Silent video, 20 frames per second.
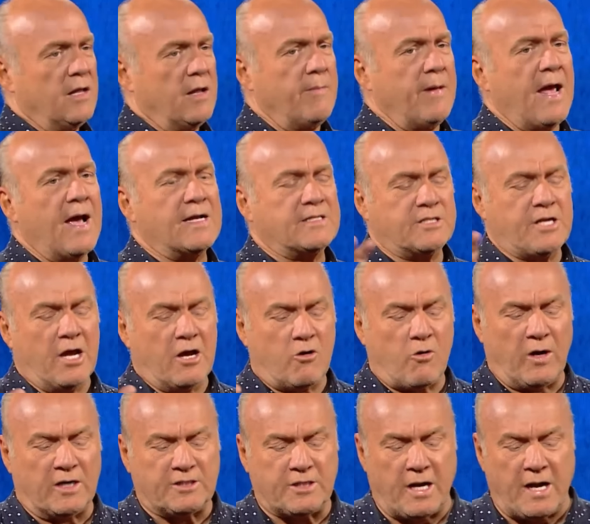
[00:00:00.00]
Let me ask you a
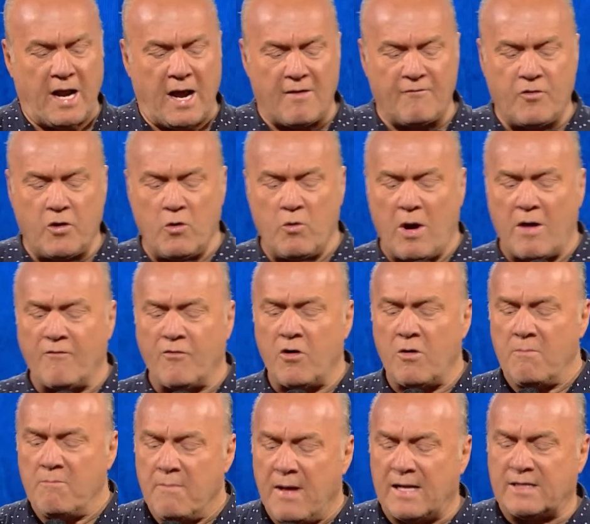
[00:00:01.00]
question. Have you ever
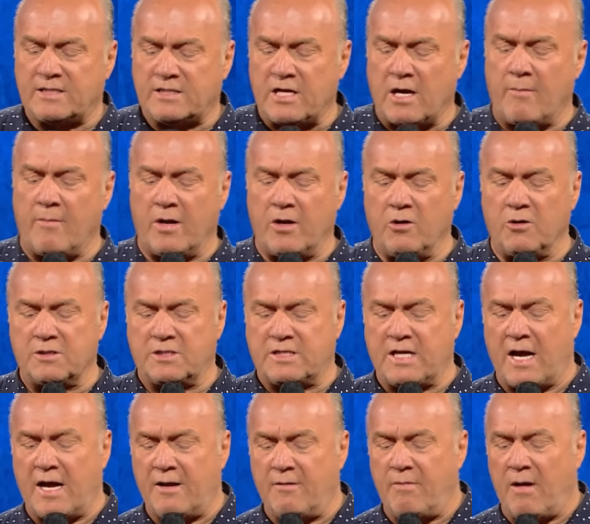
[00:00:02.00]
met someone who
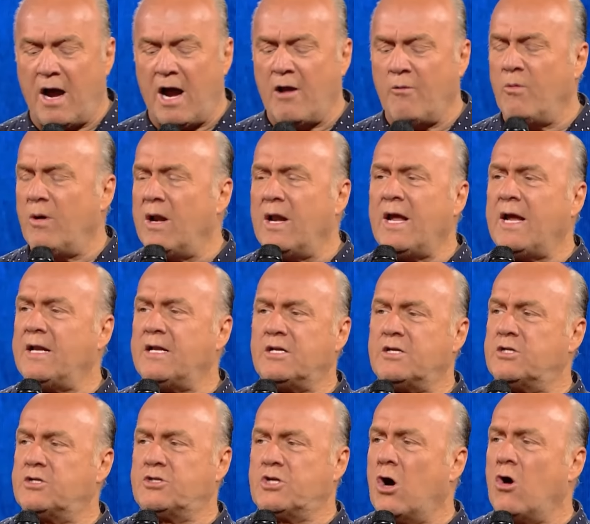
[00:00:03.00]
said, I really
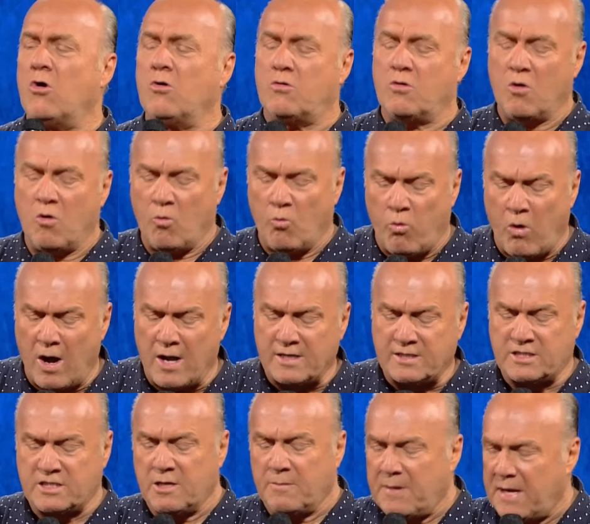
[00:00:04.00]
don't
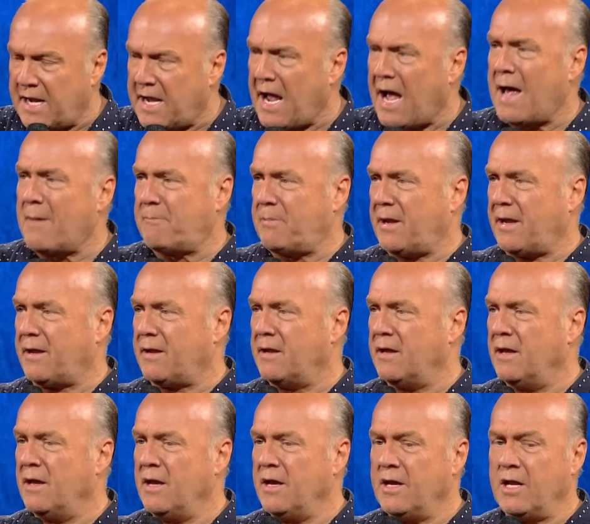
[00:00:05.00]
want to be happy?
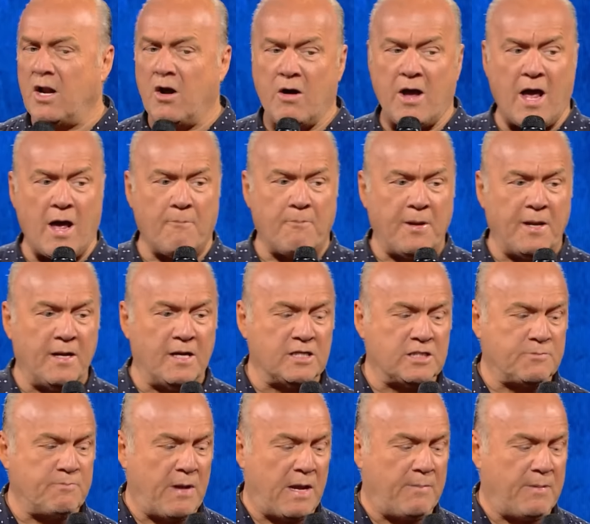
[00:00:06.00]
You know,
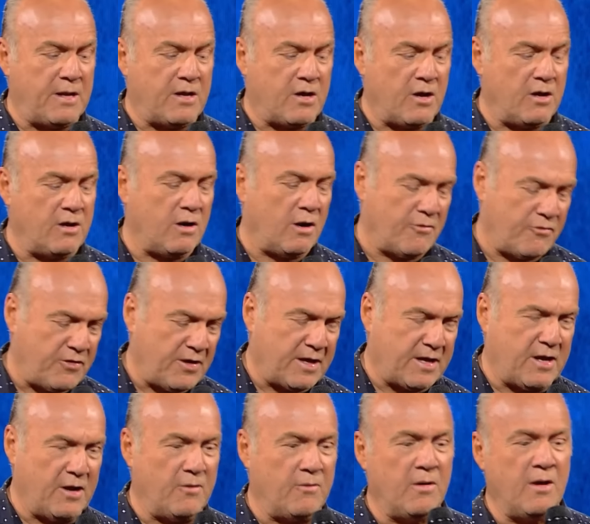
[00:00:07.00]
happiness may be good. Oh,
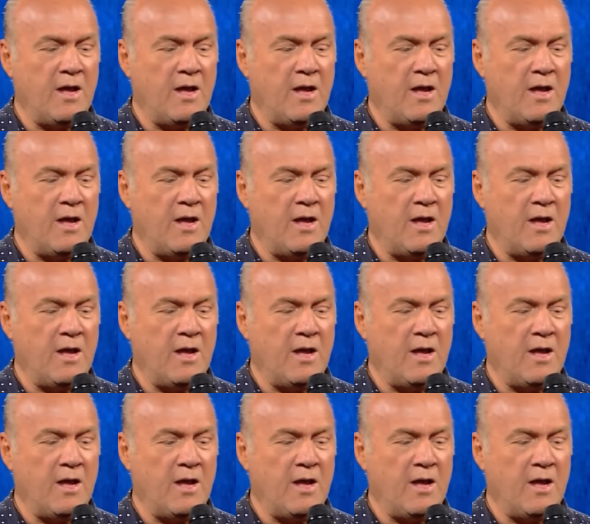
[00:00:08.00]
thank you.